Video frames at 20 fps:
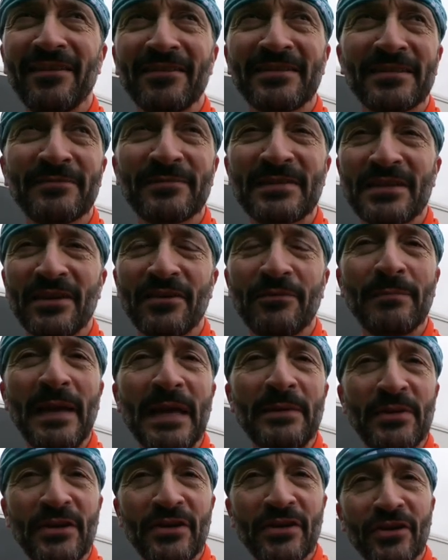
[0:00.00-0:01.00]
item, so
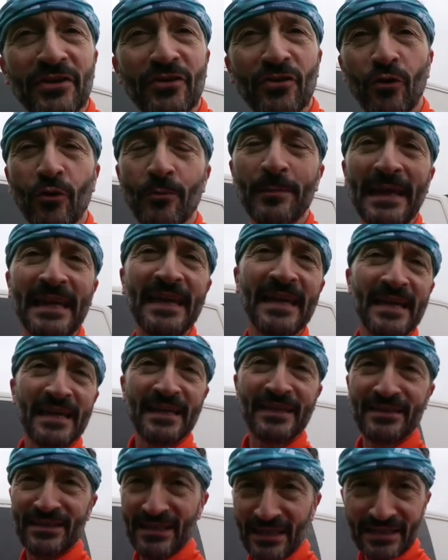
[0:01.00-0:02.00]
maybe you can call me
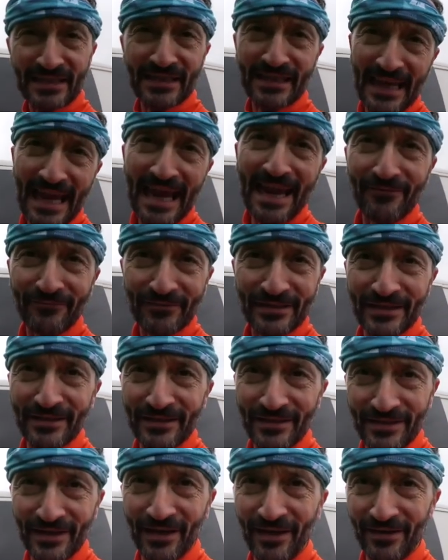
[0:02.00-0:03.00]
Discount
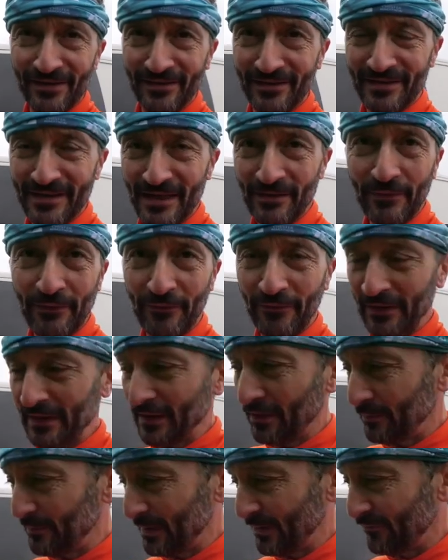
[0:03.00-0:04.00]
Don. So everything
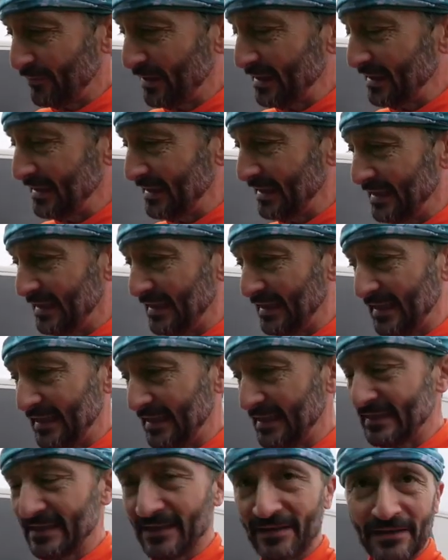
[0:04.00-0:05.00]
I'll be running in
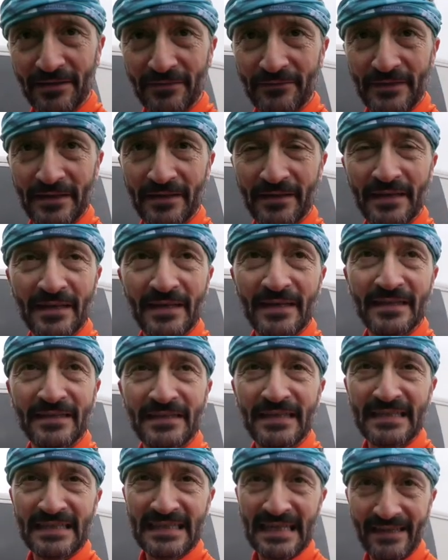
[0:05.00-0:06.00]
is either
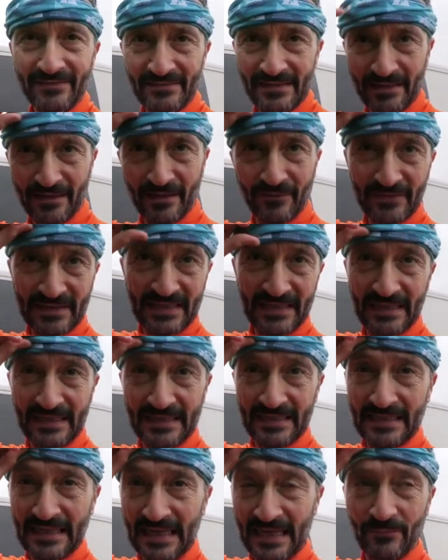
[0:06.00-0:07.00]
discounted. Obviously
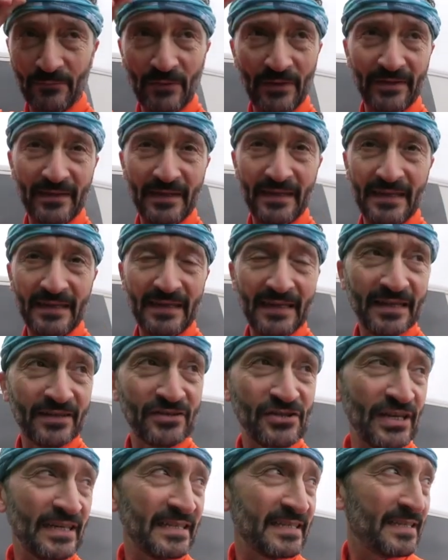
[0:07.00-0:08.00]
this came with the
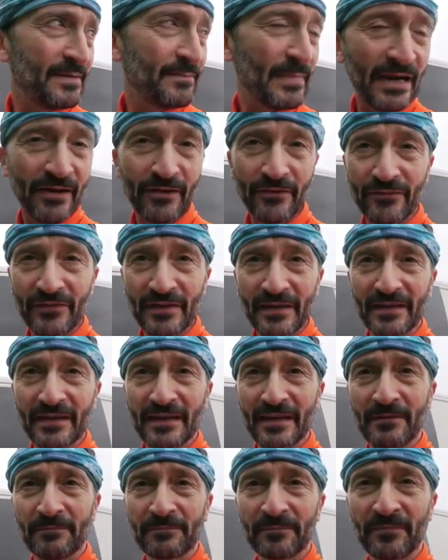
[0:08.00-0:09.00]
Chester Marathon
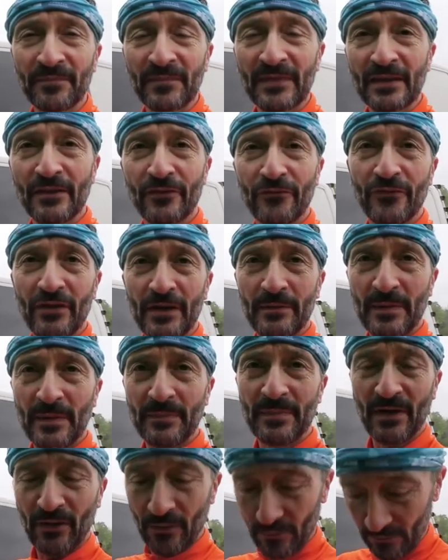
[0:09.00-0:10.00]
freebie, but